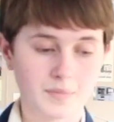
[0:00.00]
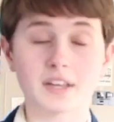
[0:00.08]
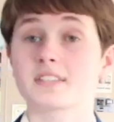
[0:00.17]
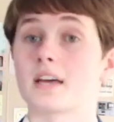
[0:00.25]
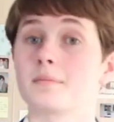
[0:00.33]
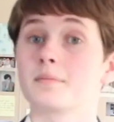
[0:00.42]

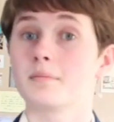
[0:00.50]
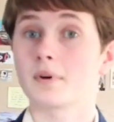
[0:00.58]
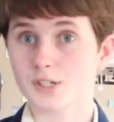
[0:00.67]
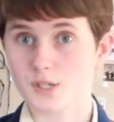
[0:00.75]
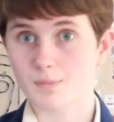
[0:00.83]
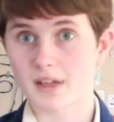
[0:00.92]
Except
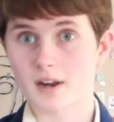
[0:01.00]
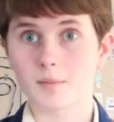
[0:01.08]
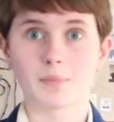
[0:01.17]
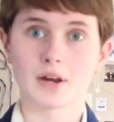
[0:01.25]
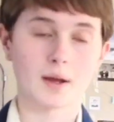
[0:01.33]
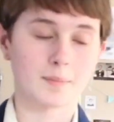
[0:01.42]
much sped
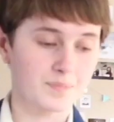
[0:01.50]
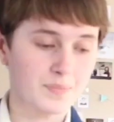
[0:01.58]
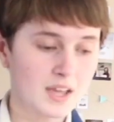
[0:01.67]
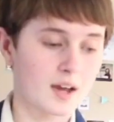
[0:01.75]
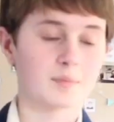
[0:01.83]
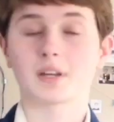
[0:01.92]
up, but I'm
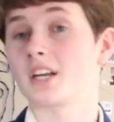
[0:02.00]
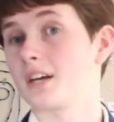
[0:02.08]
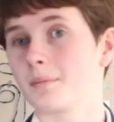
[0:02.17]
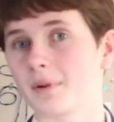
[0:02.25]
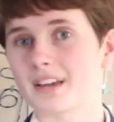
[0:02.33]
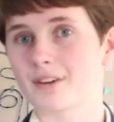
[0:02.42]

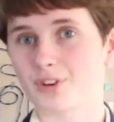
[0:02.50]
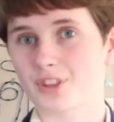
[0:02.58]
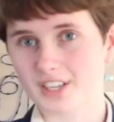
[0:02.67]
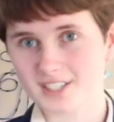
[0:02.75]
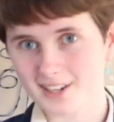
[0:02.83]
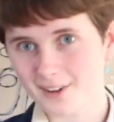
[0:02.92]
gonna play
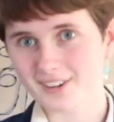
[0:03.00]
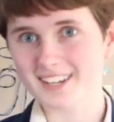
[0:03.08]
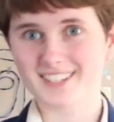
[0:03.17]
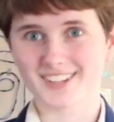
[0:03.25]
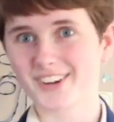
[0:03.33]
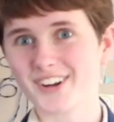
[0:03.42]
everything
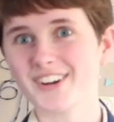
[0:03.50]
slowly so